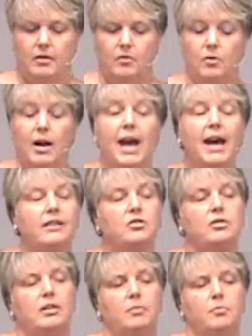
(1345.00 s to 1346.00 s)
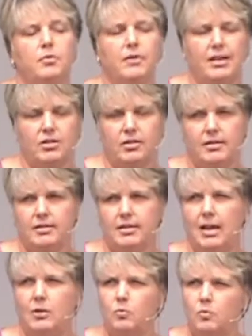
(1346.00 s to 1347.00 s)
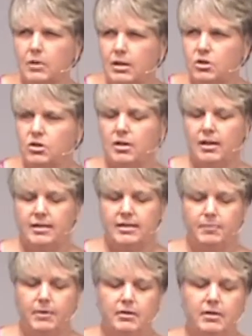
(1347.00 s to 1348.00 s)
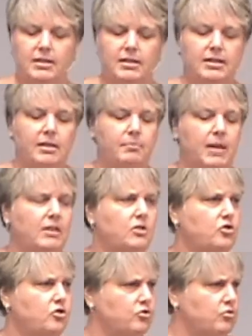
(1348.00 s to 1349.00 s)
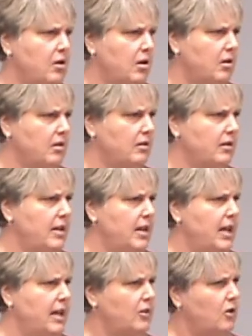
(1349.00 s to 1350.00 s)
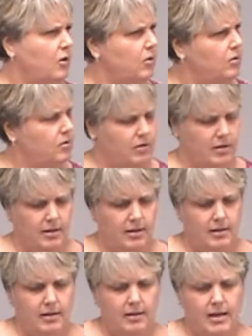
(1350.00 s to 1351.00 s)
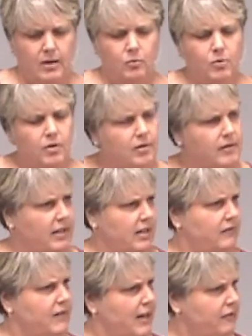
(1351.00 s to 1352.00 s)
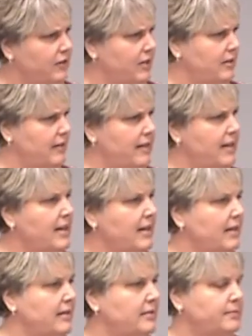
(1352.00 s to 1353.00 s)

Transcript: were actually precious and rich experiences that made us strong and whole and worthy of every good thing.